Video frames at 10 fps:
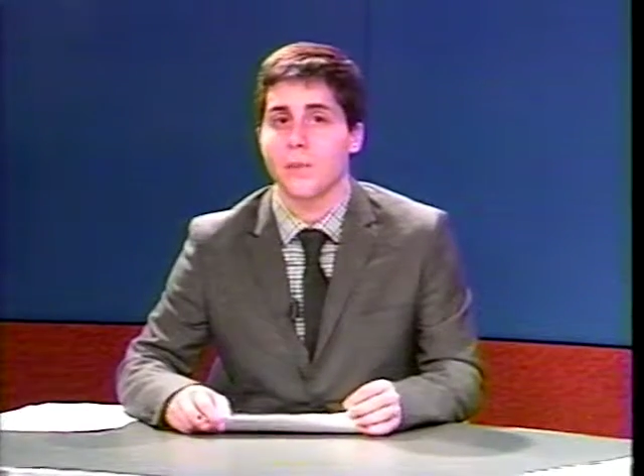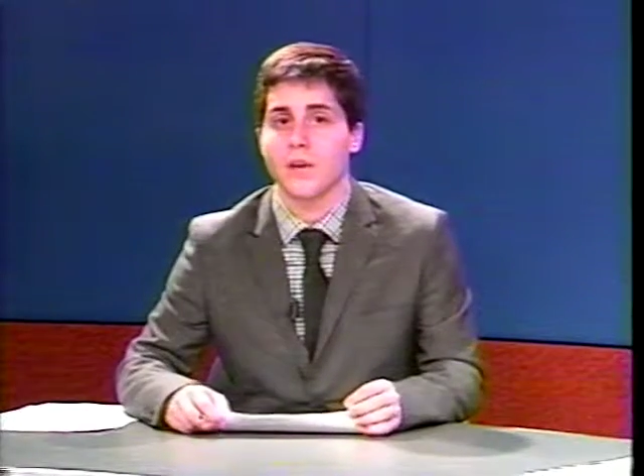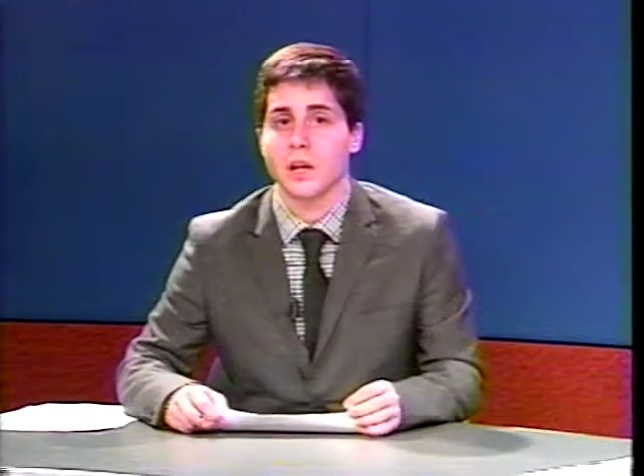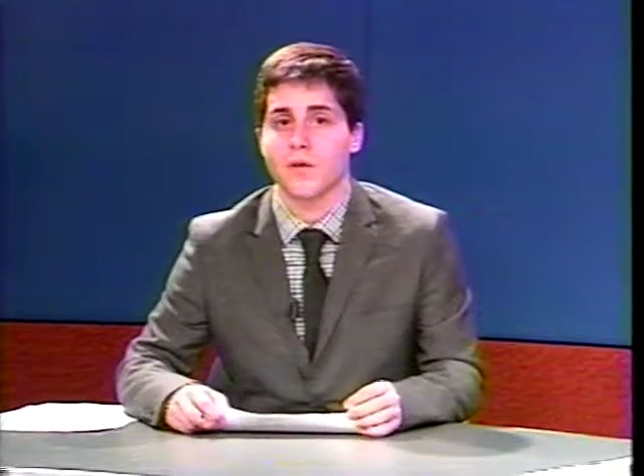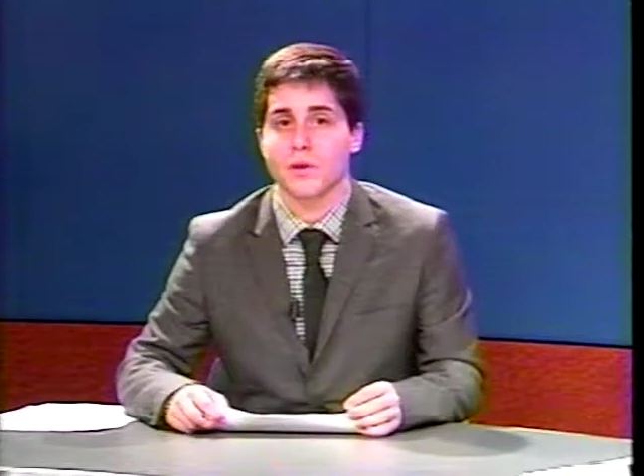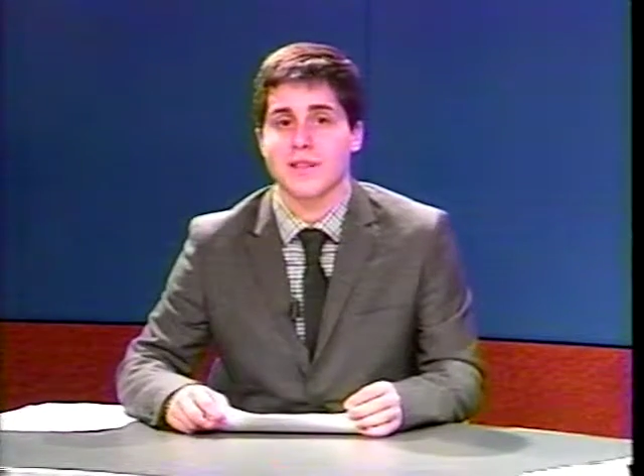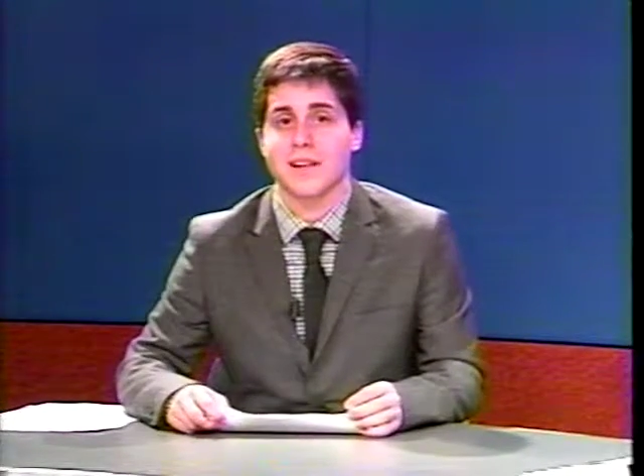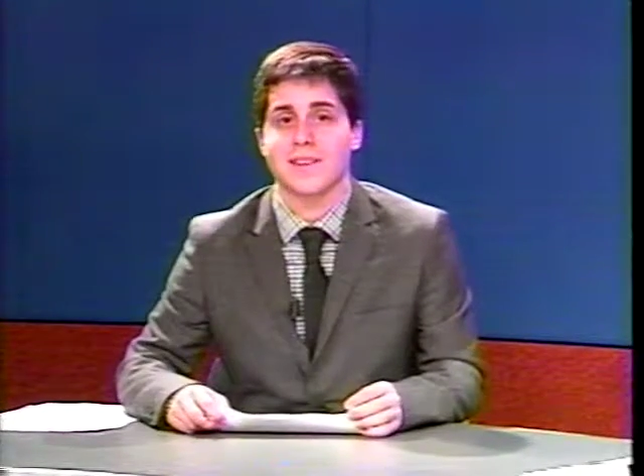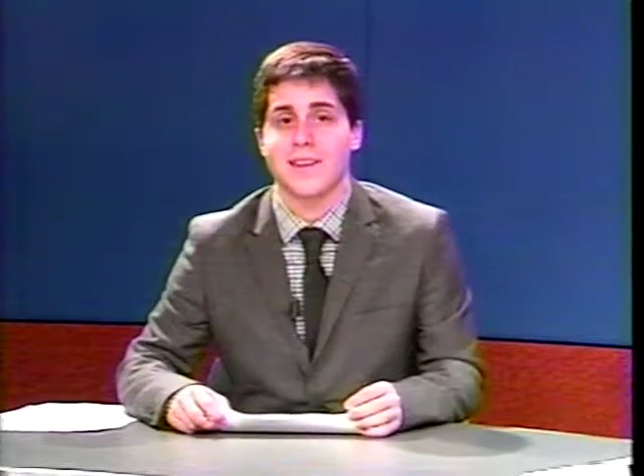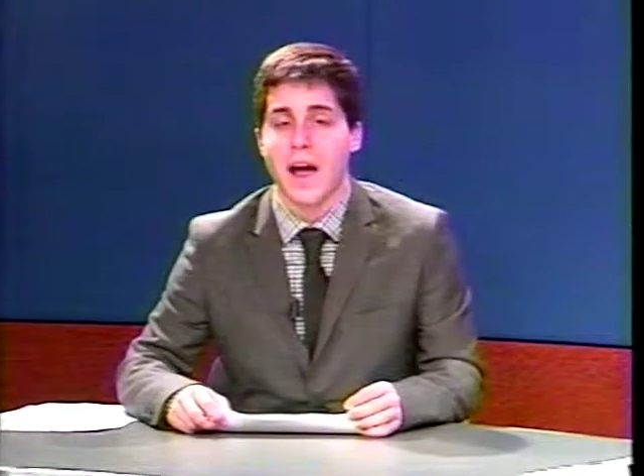believe was the
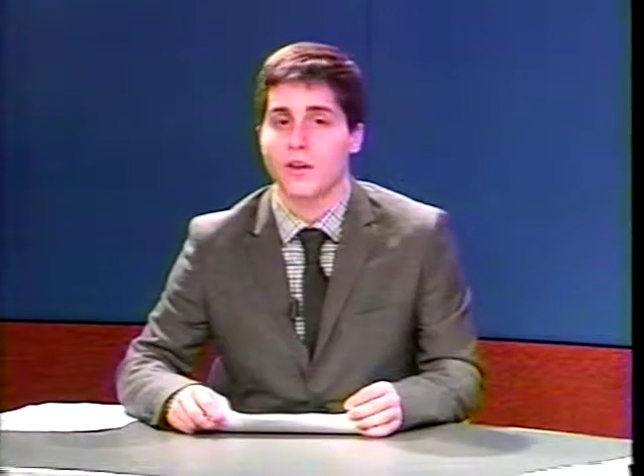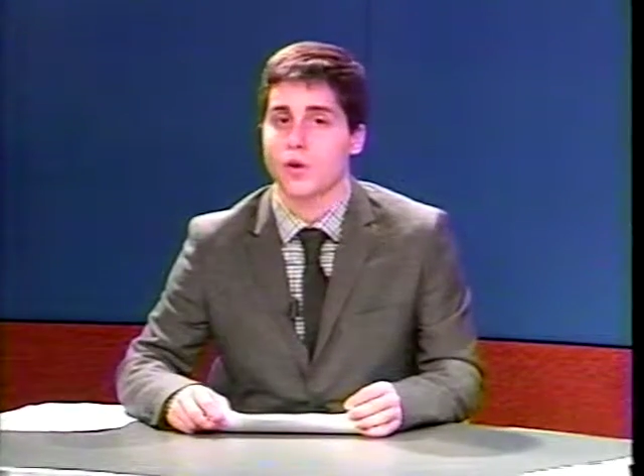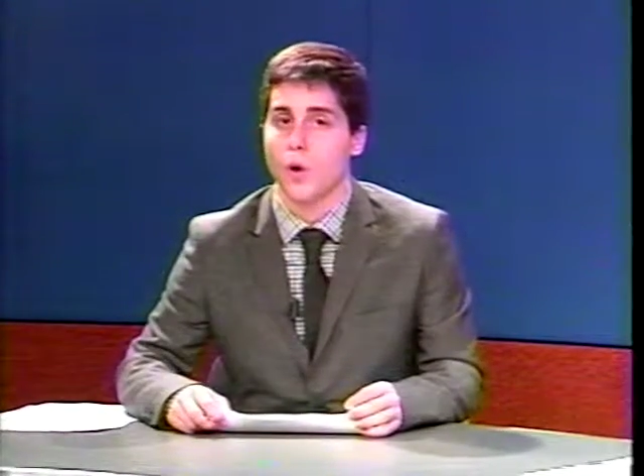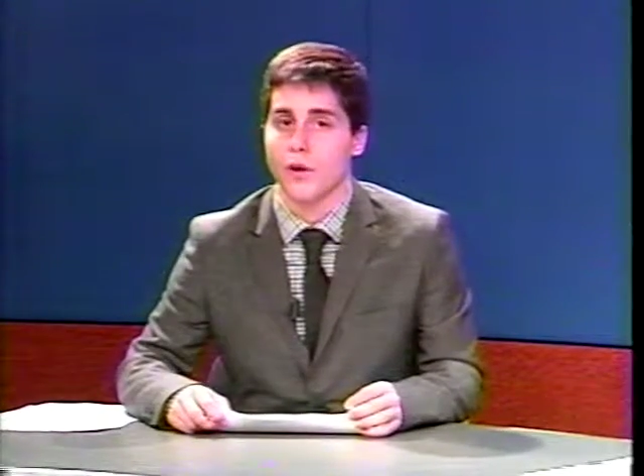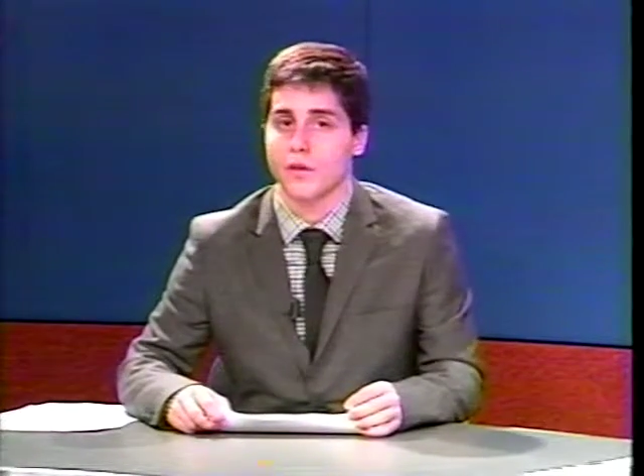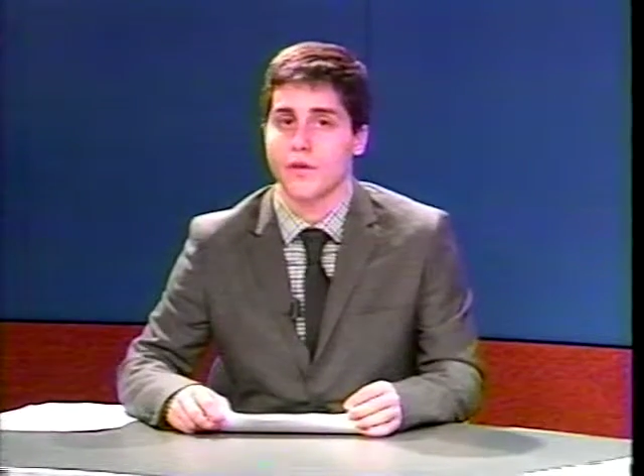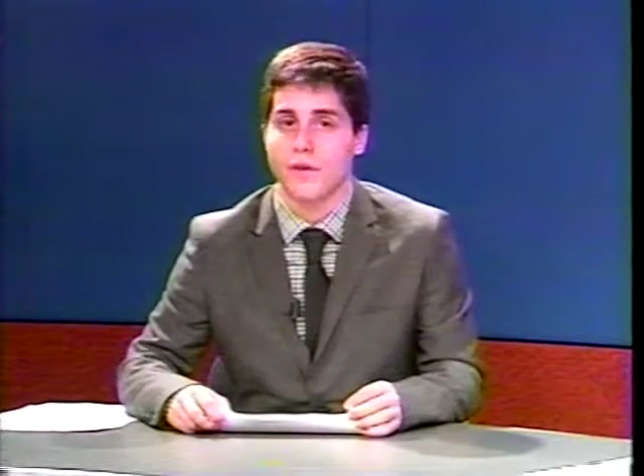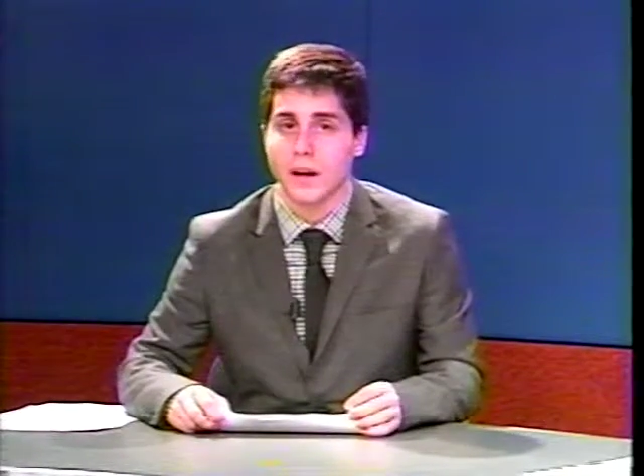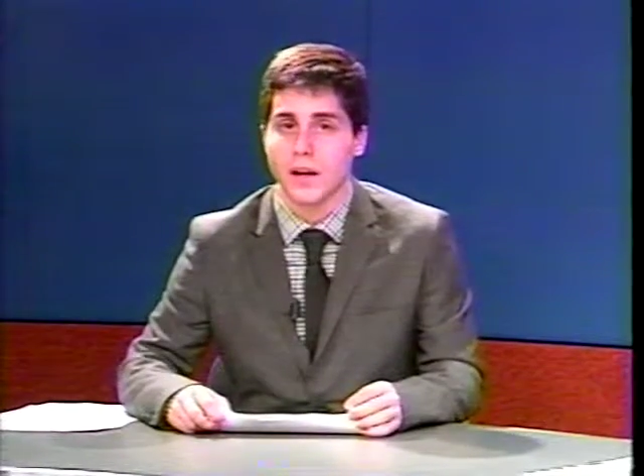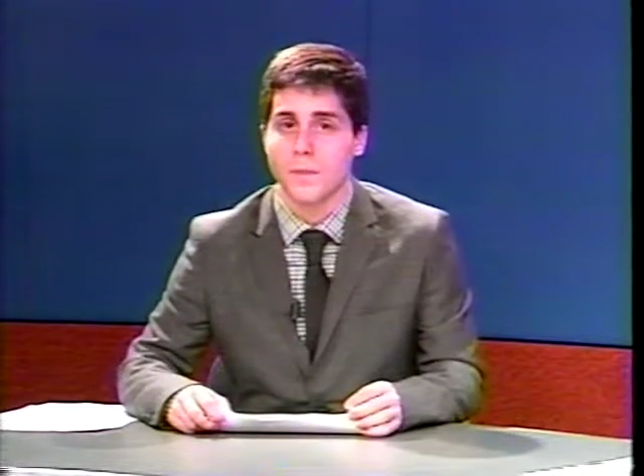exact cause of the fight.